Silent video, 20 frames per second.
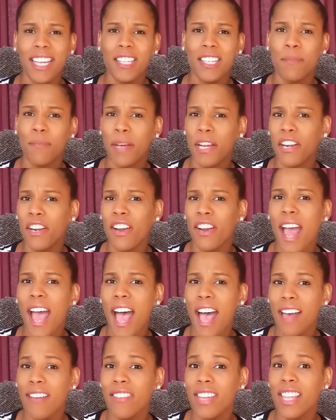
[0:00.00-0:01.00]
it's better to
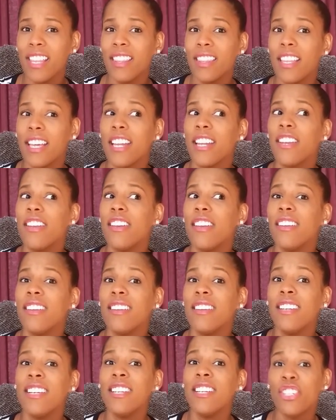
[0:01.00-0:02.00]
have it
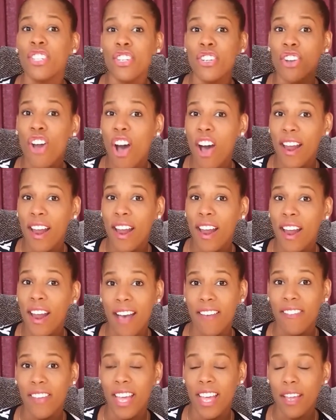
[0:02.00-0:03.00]
than to not
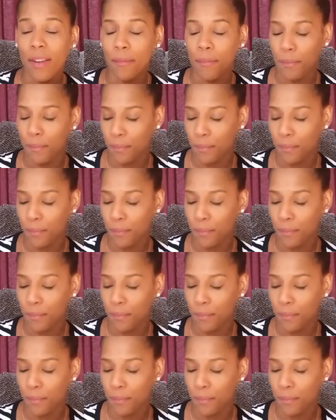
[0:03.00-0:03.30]
have it.